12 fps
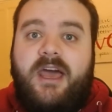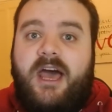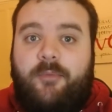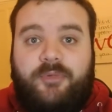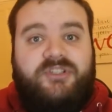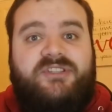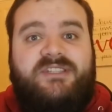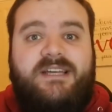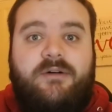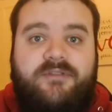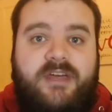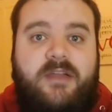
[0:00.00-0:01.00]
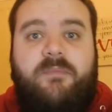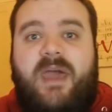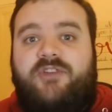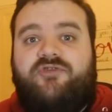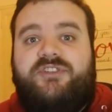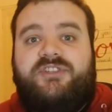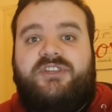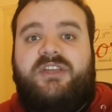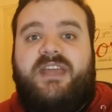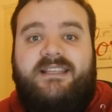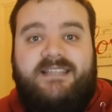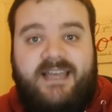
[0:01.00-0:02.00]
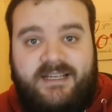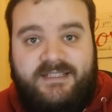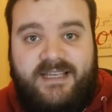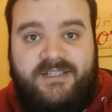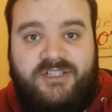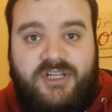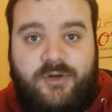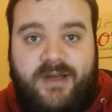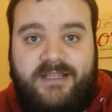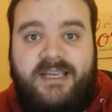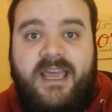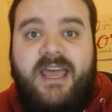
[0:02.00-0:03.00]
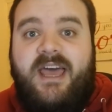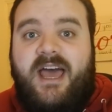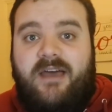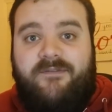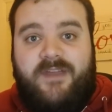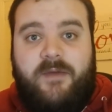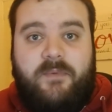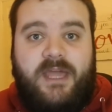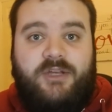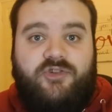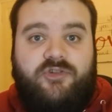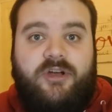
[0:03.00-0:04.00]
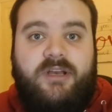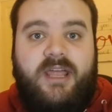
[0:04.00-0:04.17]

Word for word: Uh, until then, patrons can get access to it uh, via Patreon.